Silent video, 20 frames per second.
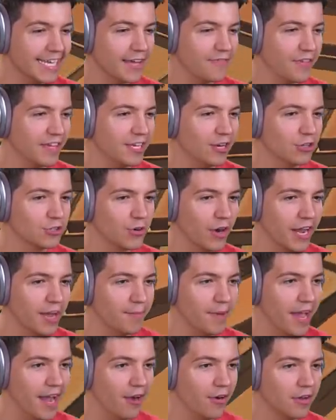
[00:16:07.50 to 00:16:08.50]
I think he knows where I am
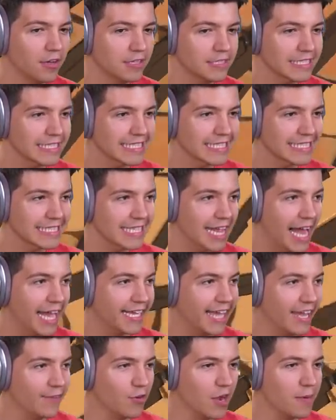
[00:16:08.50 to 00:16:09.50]
now. I
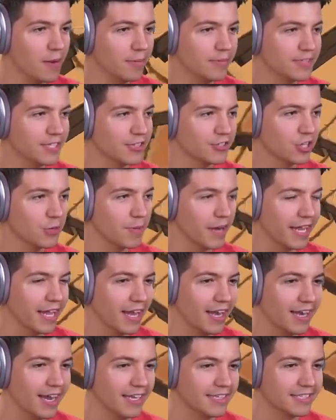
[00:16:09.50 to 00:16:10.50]
gave away my position, but I got
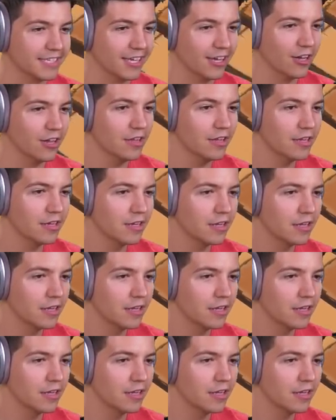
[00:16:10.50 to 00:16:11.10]
a nice kill